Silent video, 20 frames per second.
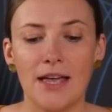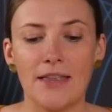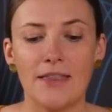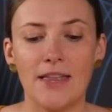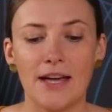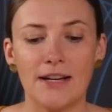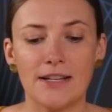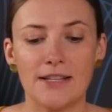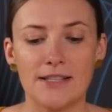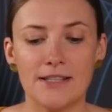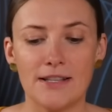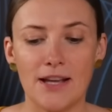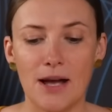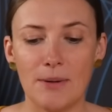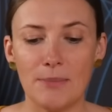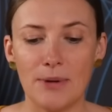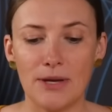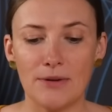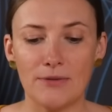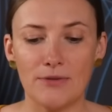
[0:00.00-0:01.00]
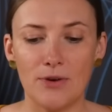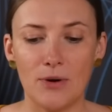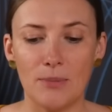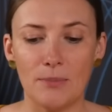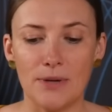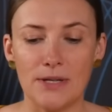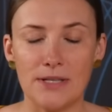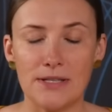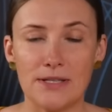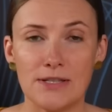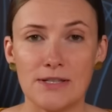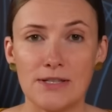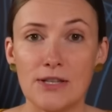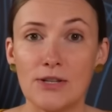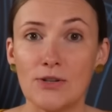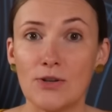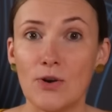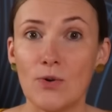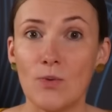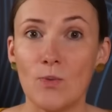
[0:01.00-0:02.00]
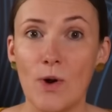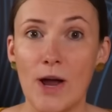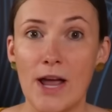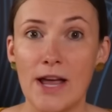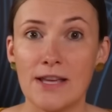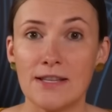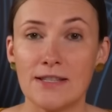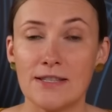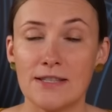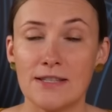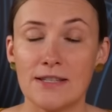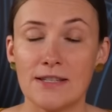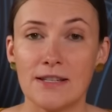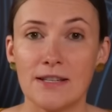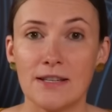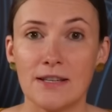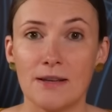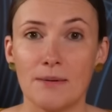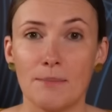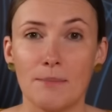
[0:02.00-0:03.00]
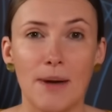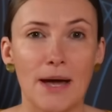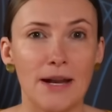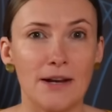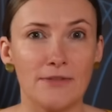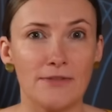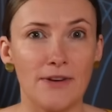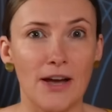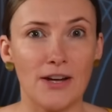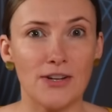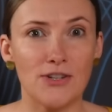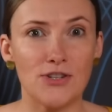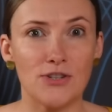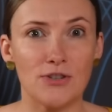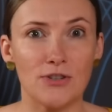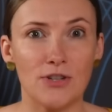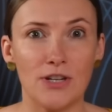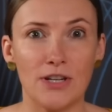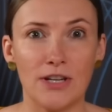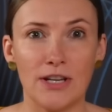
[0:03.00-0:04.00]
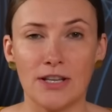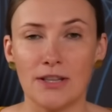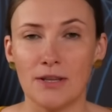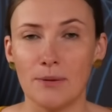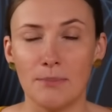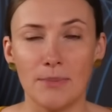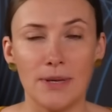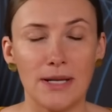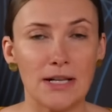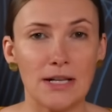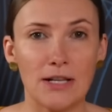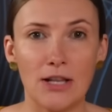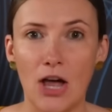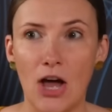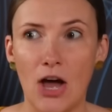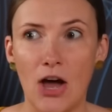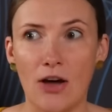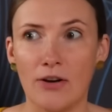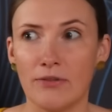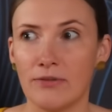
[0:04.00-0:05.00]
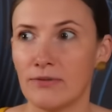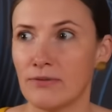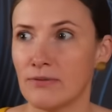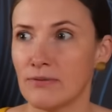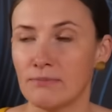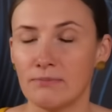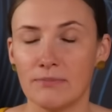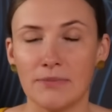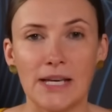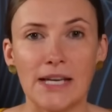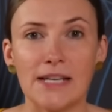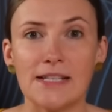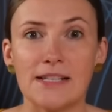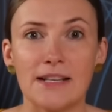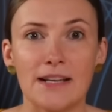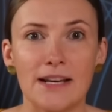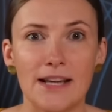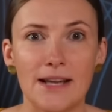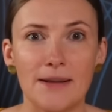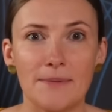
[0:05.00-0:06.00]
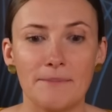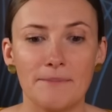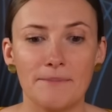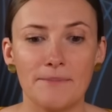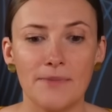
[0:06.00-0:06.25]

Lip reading: that is coming from a zero waste manufacturer in the middle of Italy.